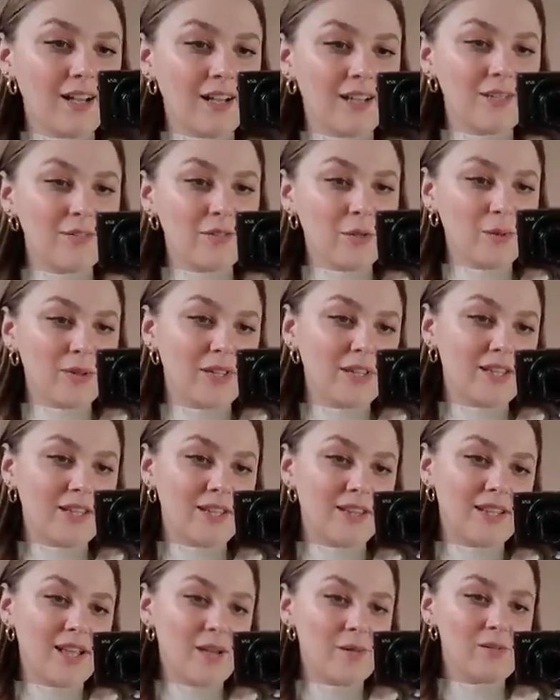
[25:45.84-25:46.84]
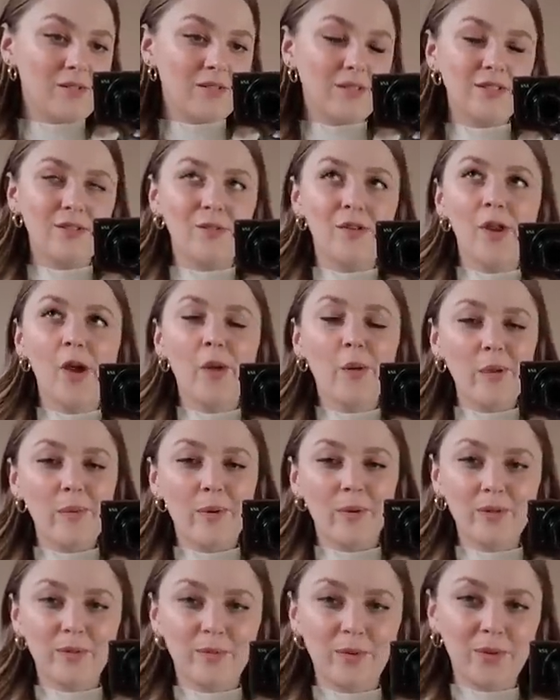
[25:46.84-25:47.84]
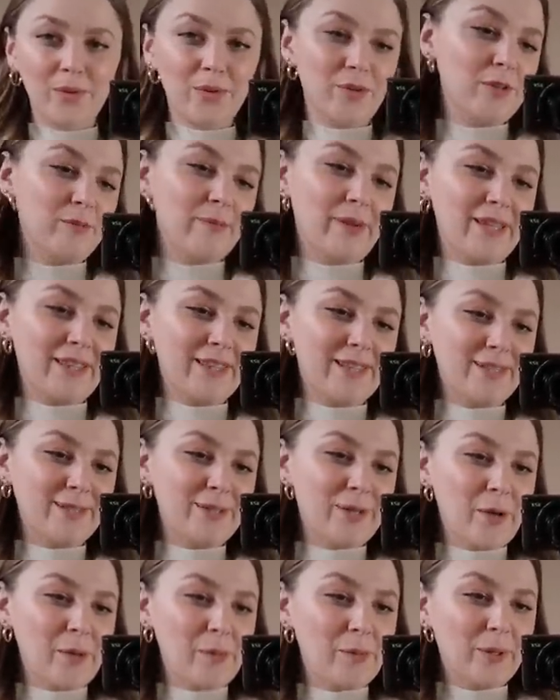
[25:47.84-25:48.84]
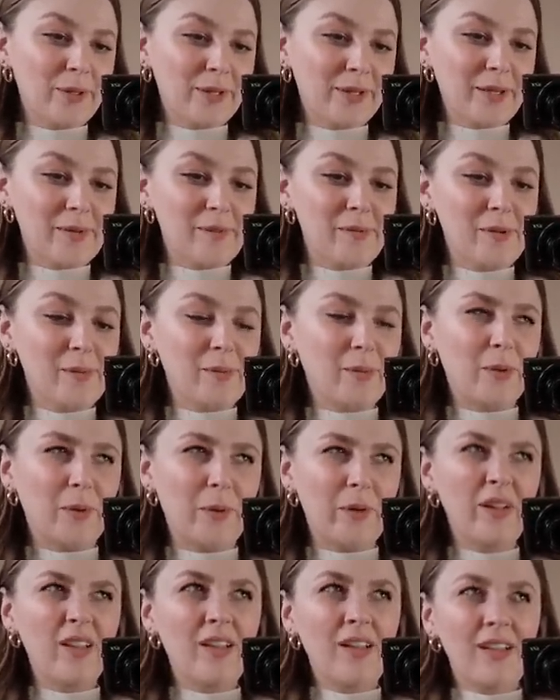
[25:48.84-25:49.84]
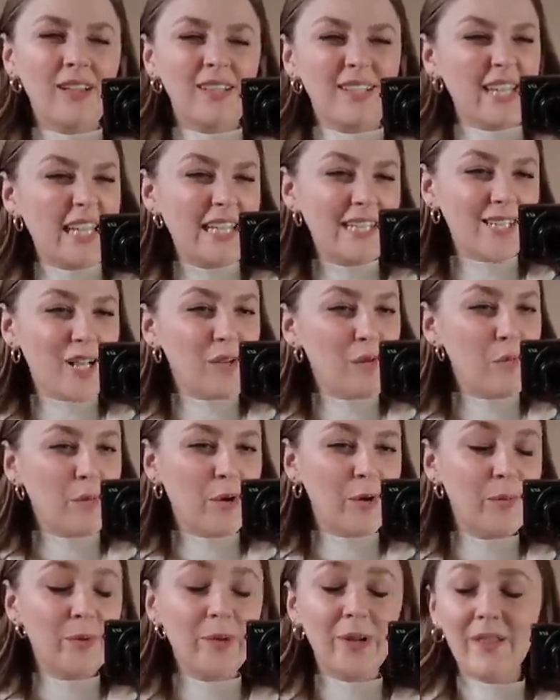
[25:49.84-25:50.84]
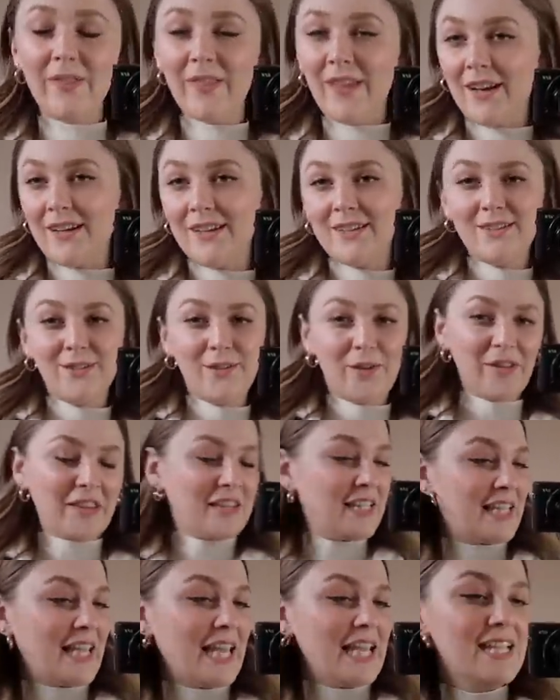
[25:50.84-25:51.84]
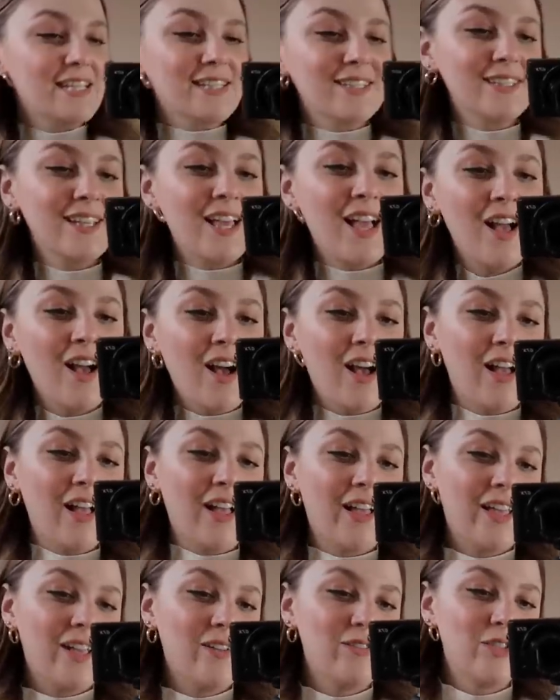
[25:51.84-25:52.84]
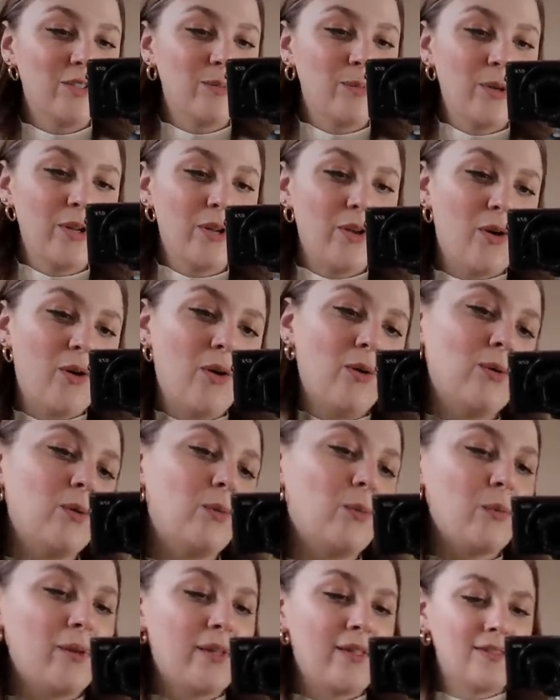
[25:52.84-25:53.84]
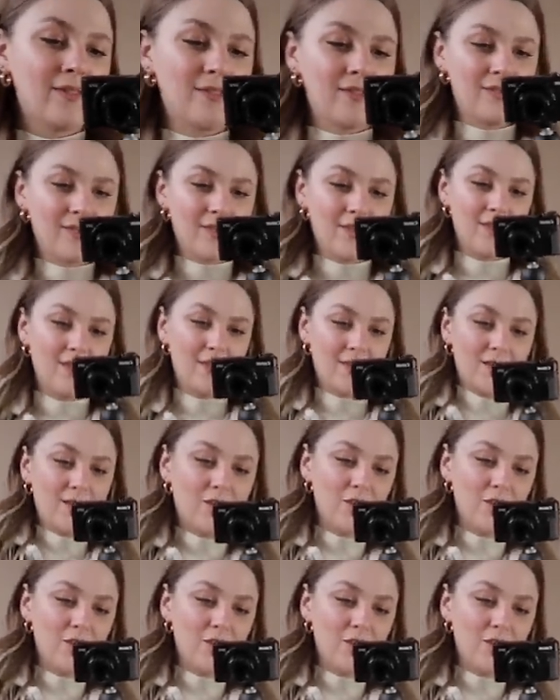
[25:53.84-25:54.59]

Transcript: And if you were thinking there was no way possible you could make this top look a bit more daytime appropriate, that is not the case. I have just put it on with the